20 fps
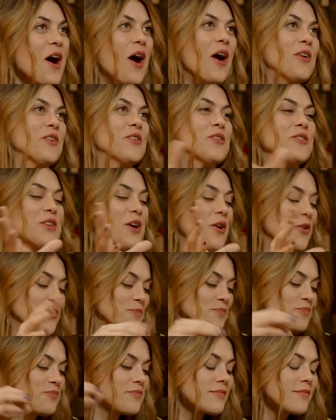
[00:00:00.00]

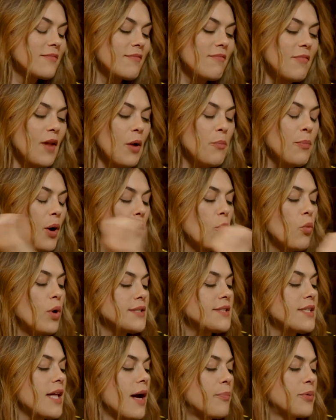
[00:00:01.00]
undertone, but mm.
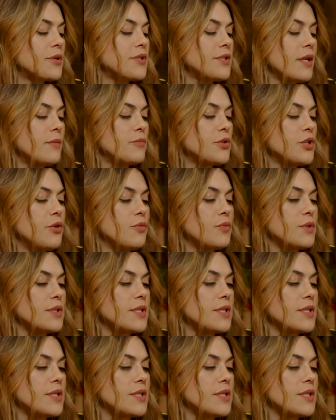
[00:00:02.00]
once that presumption